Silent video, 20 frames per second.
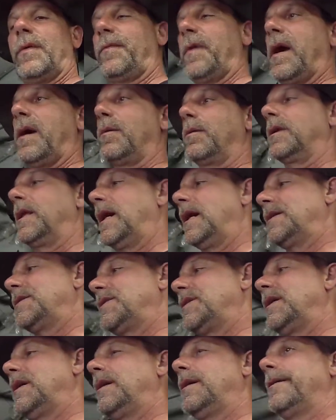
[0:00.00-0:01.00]
fiberglass
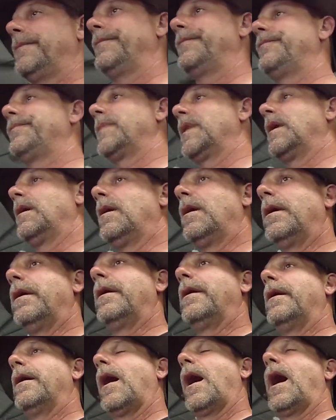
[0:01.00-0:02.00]
shit.
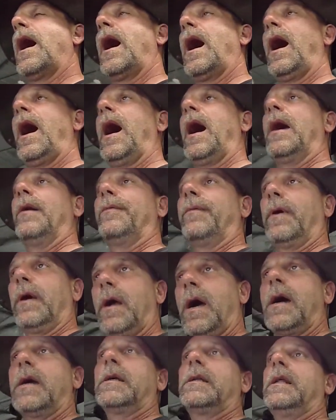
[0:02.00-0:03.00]
I
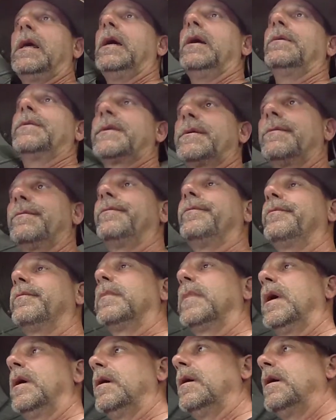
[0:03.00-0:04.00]
forgot gloves.
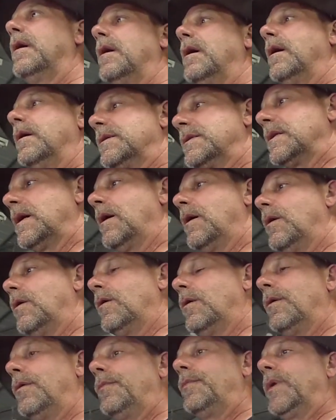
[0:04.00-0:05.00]

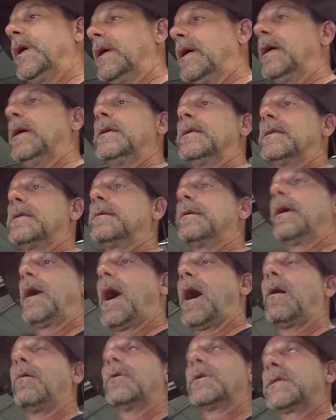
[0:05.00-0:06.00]
So, because
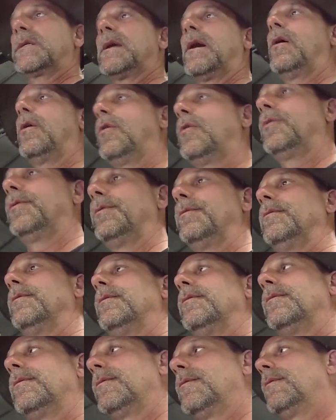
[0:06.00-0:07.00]
I was told,
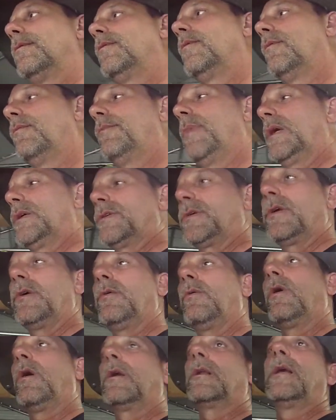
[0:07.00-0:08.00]
make sure
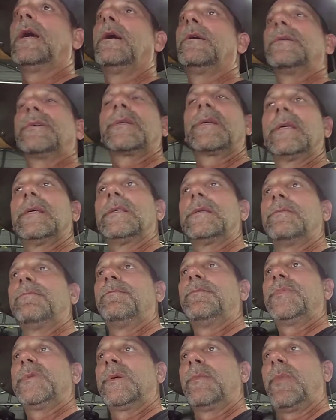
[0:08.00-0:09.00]
you wear gloves, because
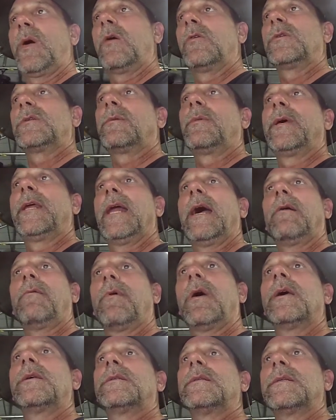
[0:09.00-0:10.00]
supposedly that
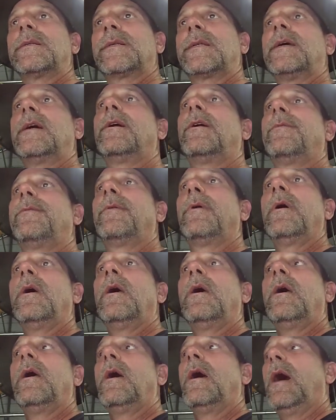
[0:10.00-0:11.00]
resin stuff
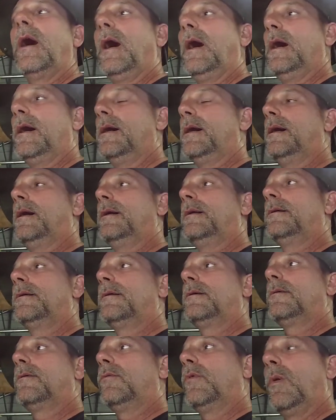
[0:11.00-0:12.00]

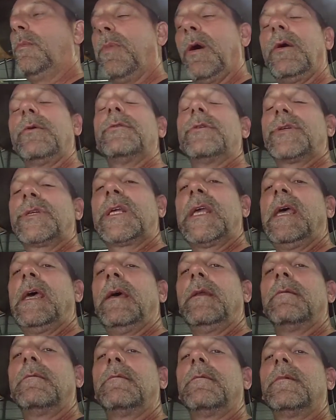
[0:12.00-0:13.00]
will burn your
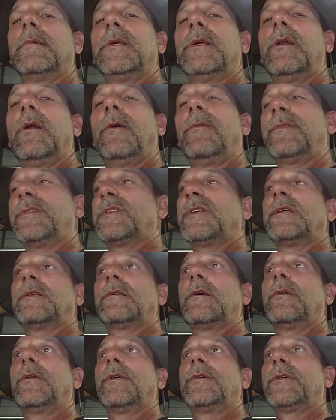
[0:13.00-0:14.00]
skin, if it
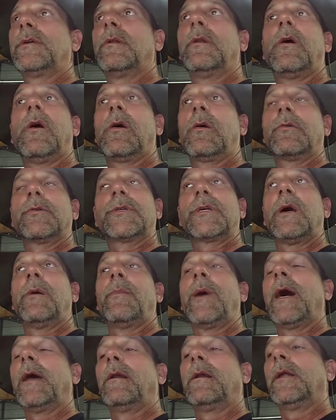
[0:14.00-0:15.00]
sits on there too long or
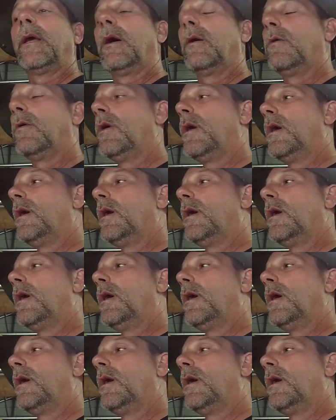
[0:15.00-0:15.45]
something, I don't know.